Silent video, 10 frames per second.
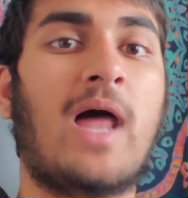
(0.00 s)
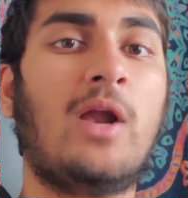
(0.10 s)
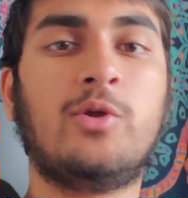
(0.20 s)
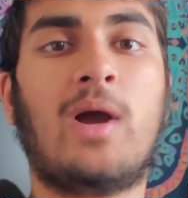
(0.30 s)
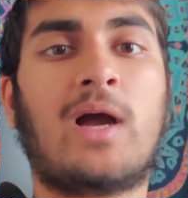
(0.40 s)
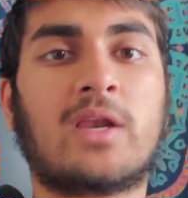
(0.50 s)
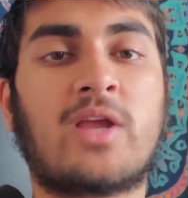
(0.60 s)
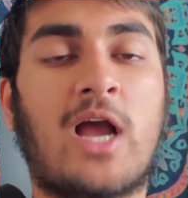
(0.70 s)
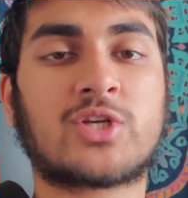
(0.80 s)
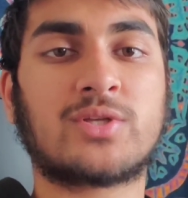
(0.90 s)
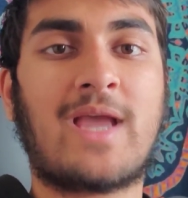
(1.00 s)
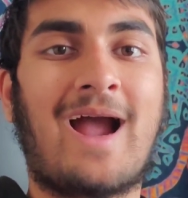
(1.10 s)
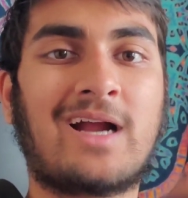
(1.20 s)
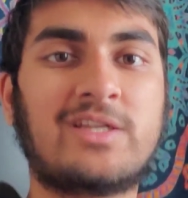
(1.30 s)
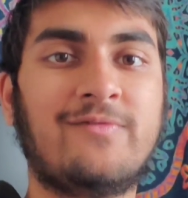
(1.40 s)
How do you actually
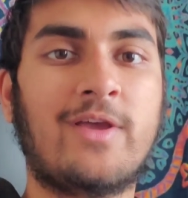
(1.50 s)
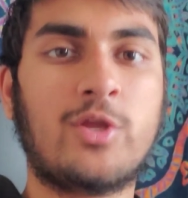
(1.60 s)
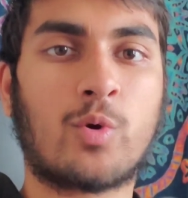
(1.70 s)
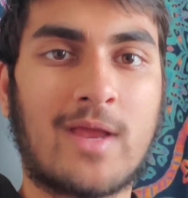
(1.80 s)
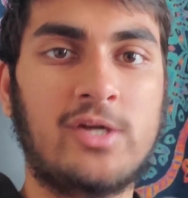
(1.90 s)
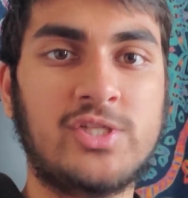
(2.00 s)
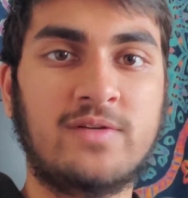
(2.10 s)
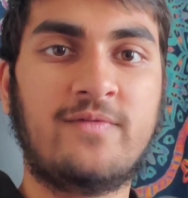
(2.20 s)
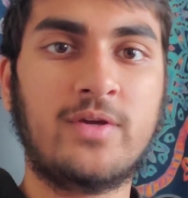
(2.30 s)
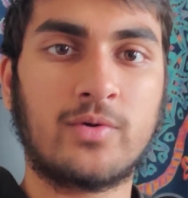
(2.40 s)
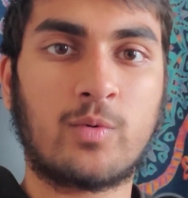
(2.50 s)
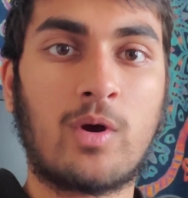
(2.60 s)
activate your energy field?